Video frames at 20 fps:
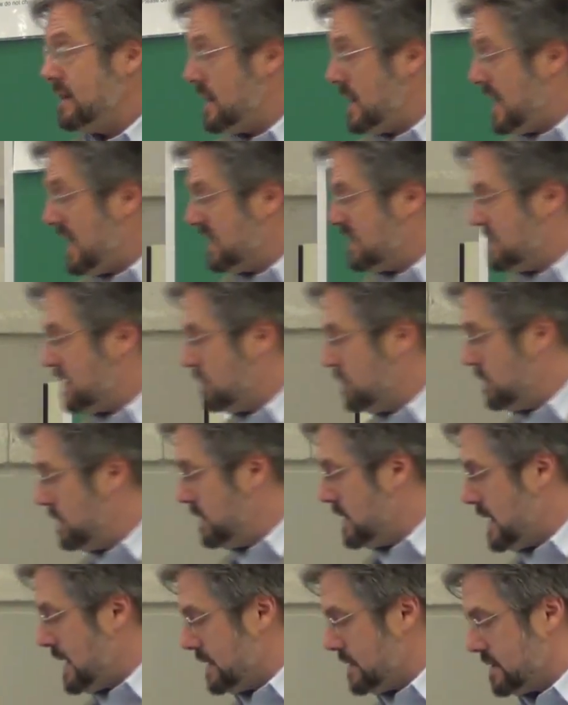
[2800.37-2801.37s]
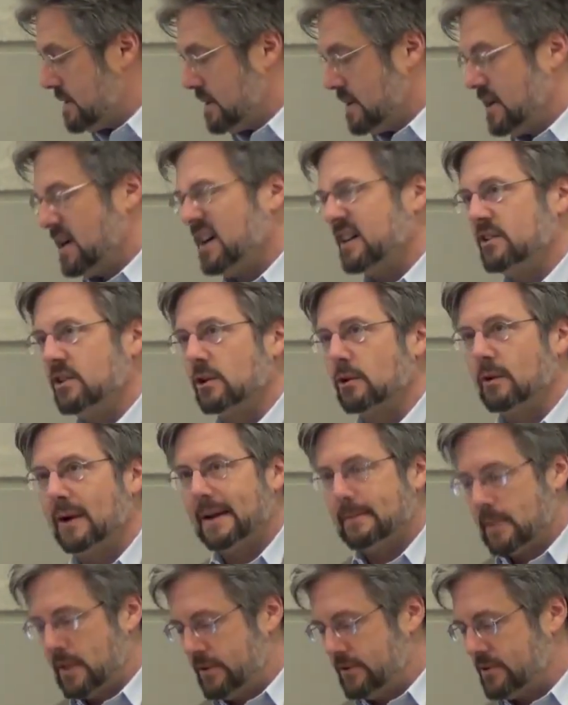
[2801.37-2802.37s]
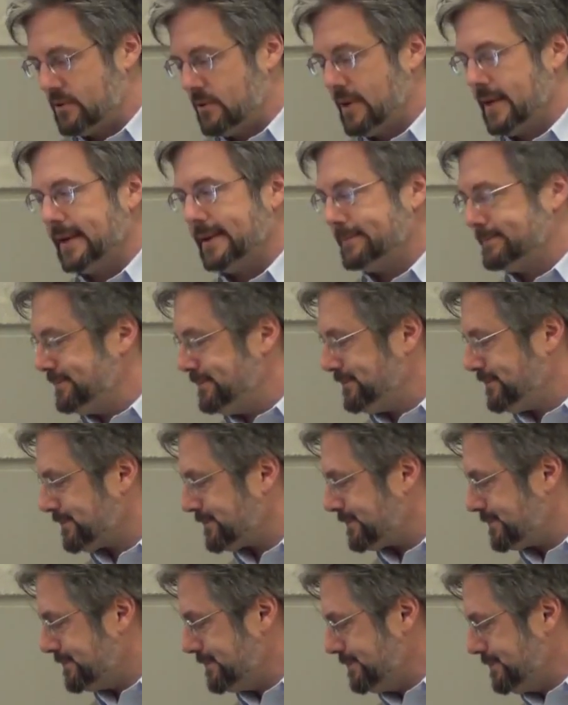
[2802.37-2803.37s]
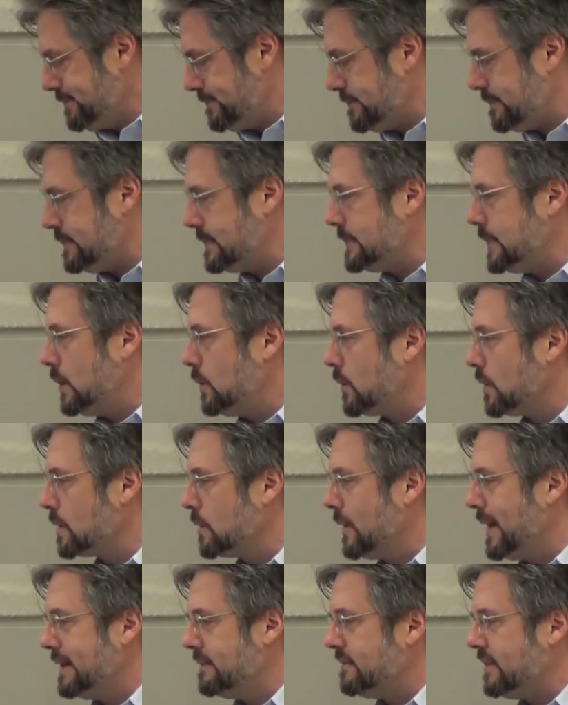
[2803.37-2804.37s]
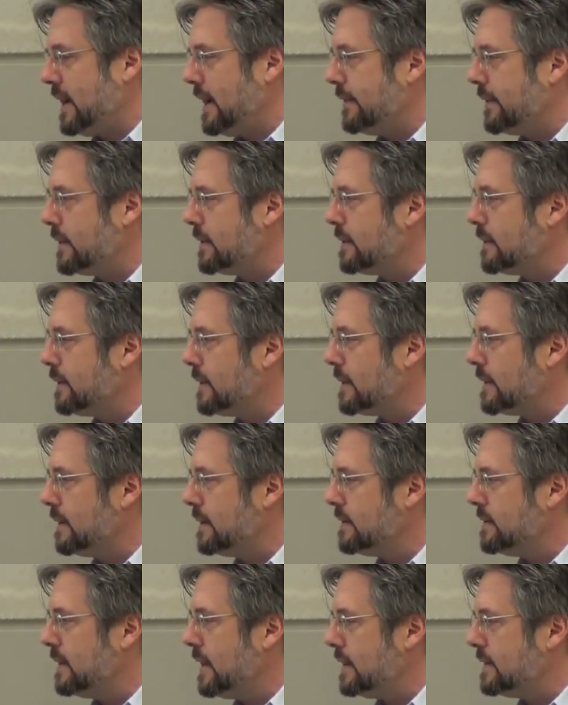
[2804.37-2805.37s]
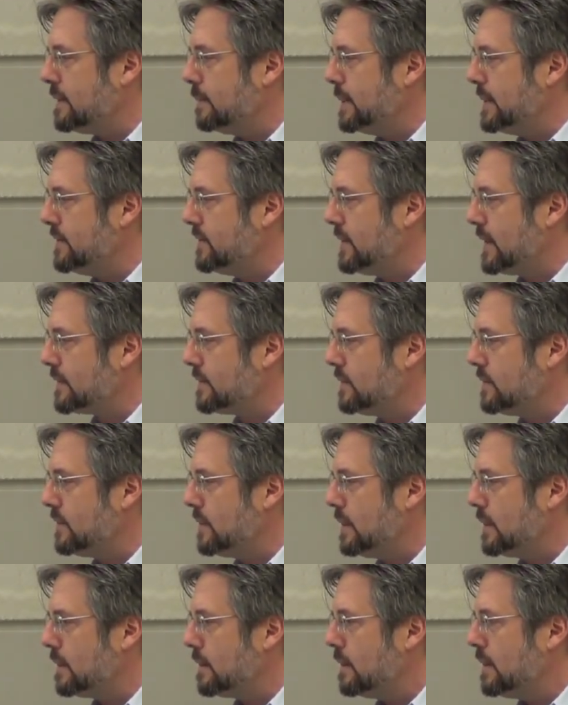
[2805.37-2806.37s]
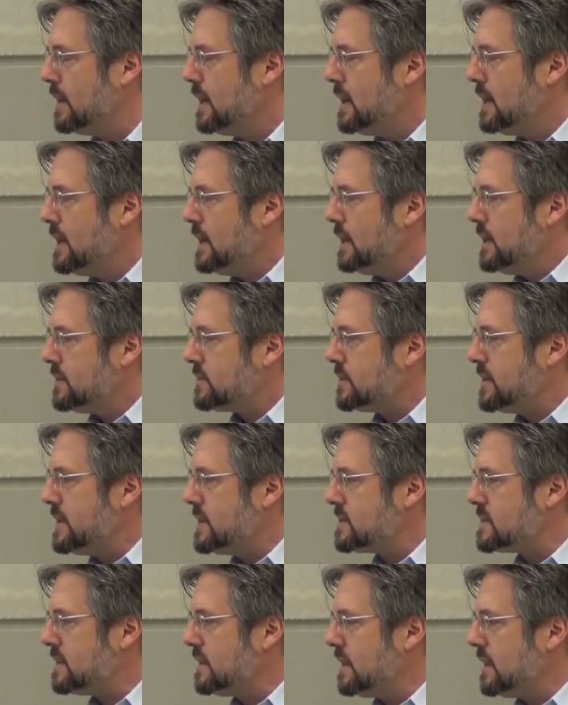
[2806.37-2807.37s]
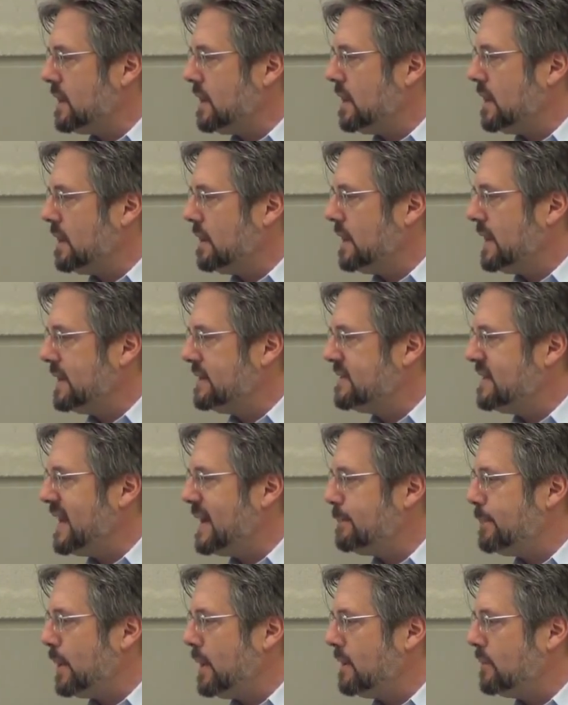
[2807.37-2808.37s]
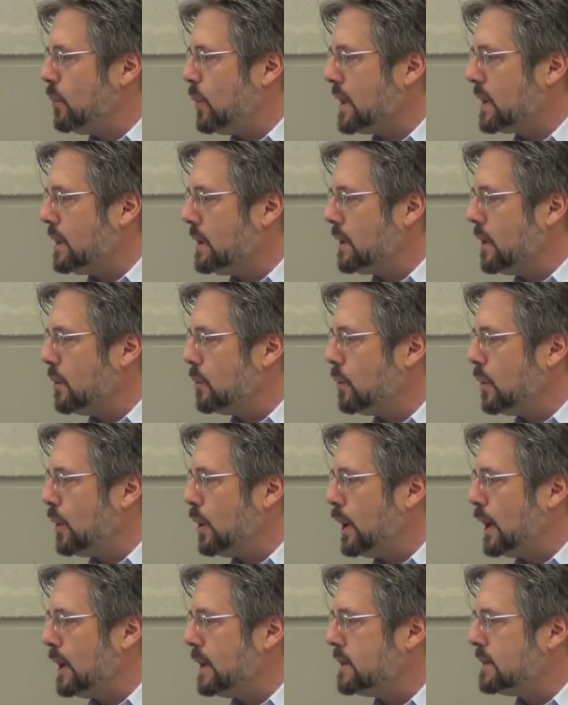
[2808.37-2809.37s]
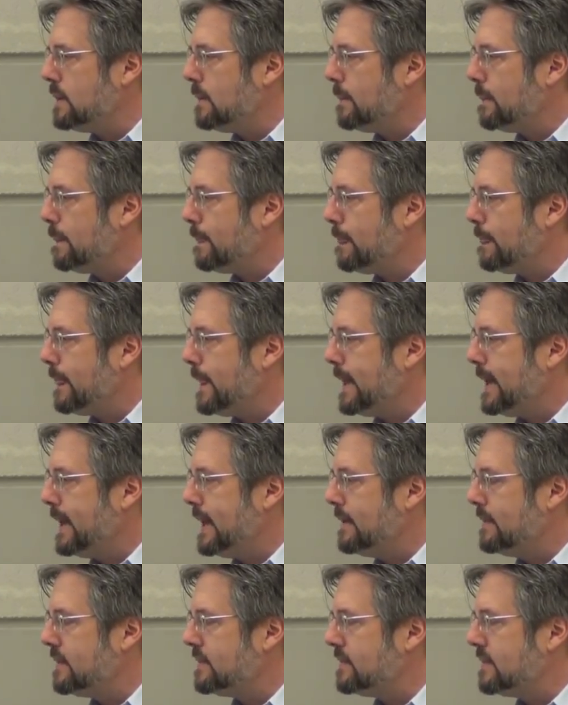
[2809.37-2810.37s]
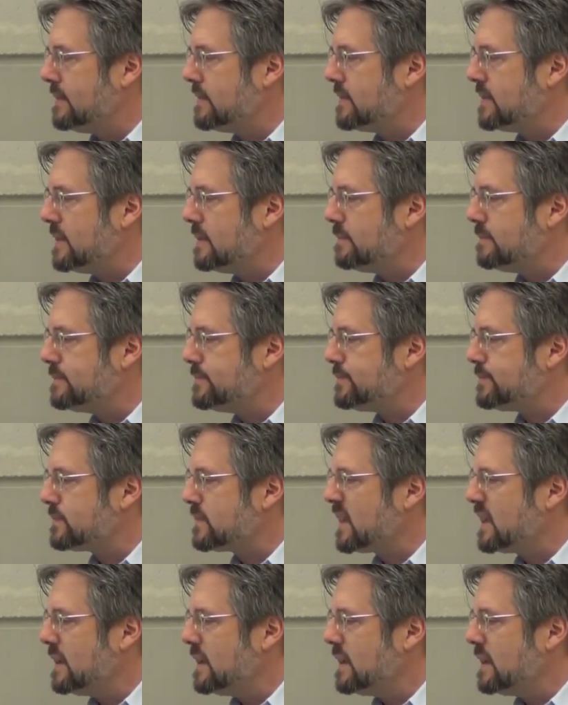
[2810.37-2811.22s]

Not your grandmother's credit. Your grandfather. Not to be sexist. So here's a little example of what could go wrong in the system.